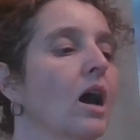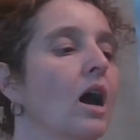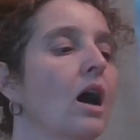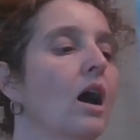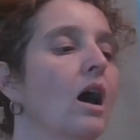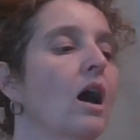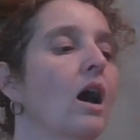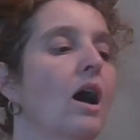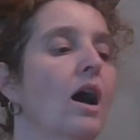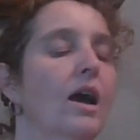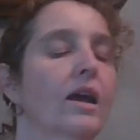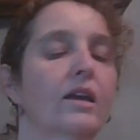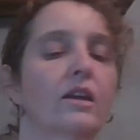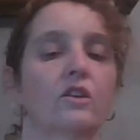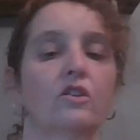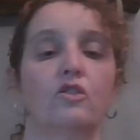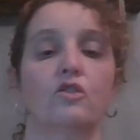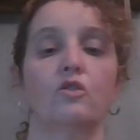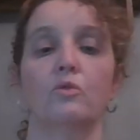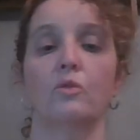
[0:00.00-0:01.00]
I
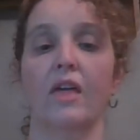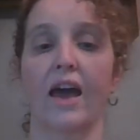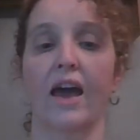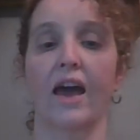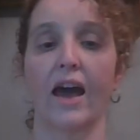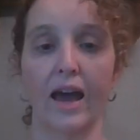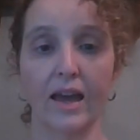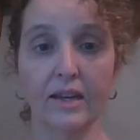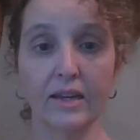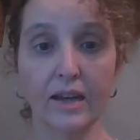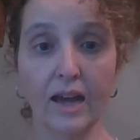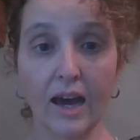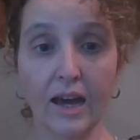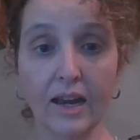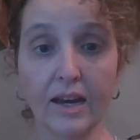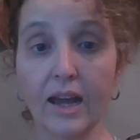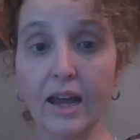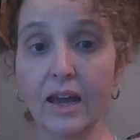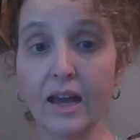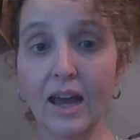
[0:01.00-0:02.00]
can do that and
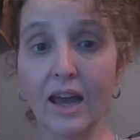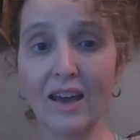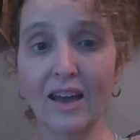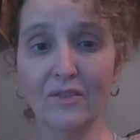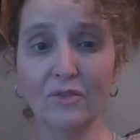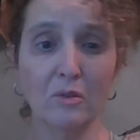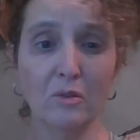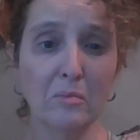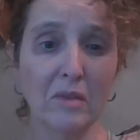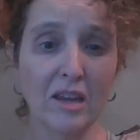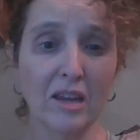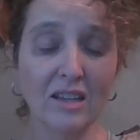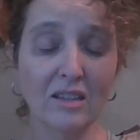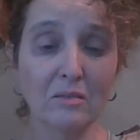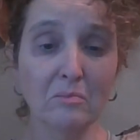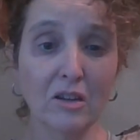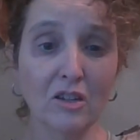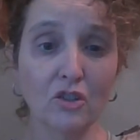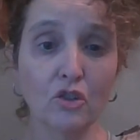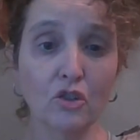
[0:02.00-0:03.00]
not have to make
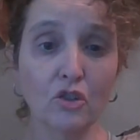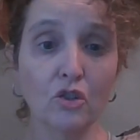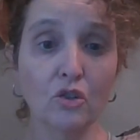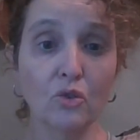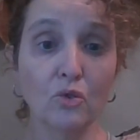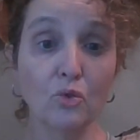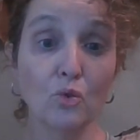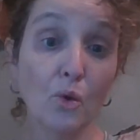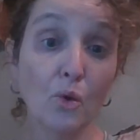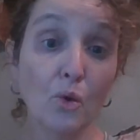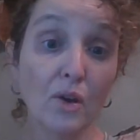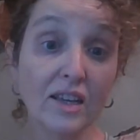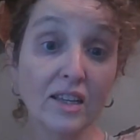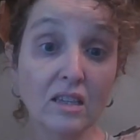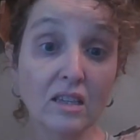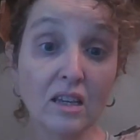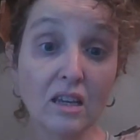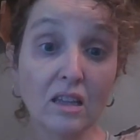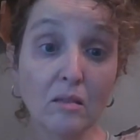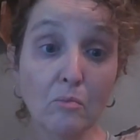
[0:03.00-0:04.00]
as much
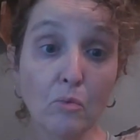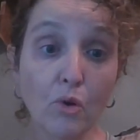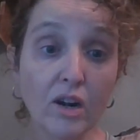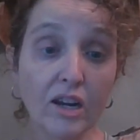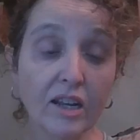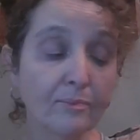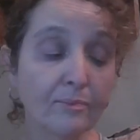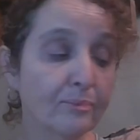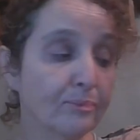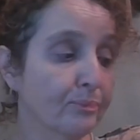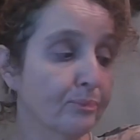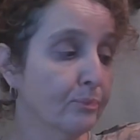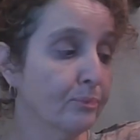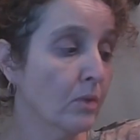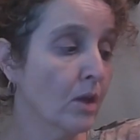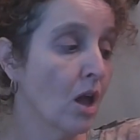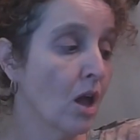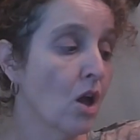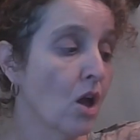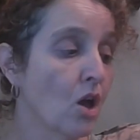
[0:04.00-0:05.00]
noise in the morning.
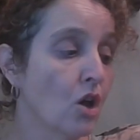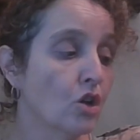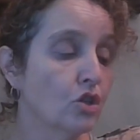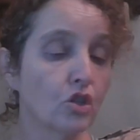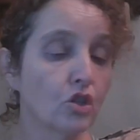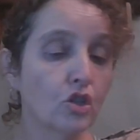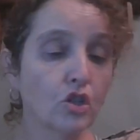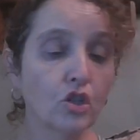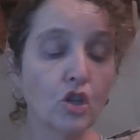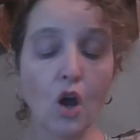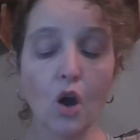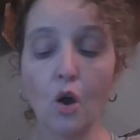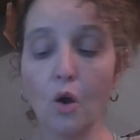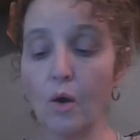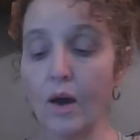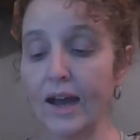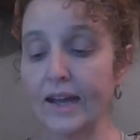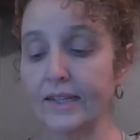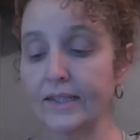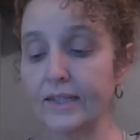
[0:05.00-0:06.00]

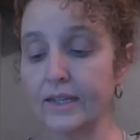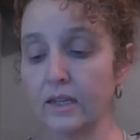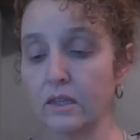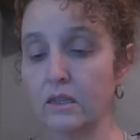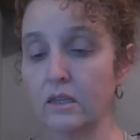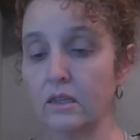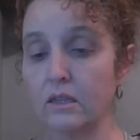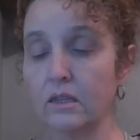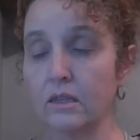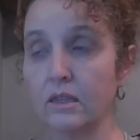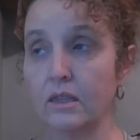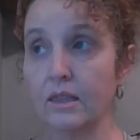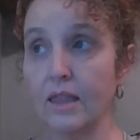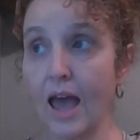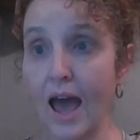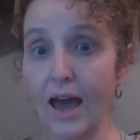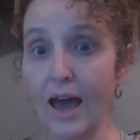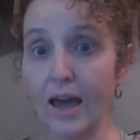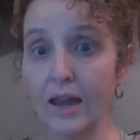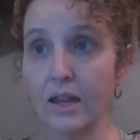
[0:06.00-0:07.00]
So I did
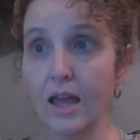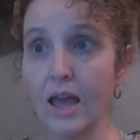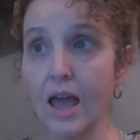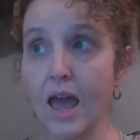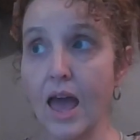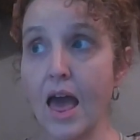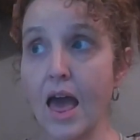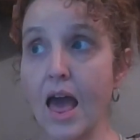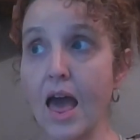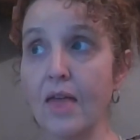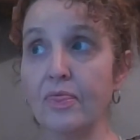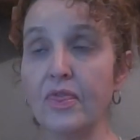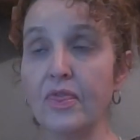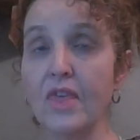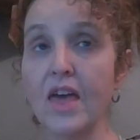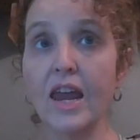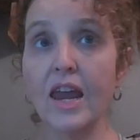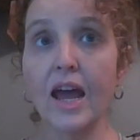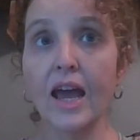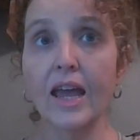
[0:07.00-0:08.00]
that, and
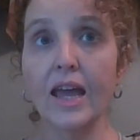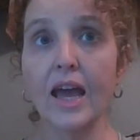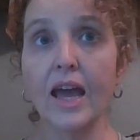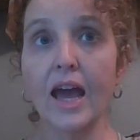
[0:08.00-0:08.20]
then I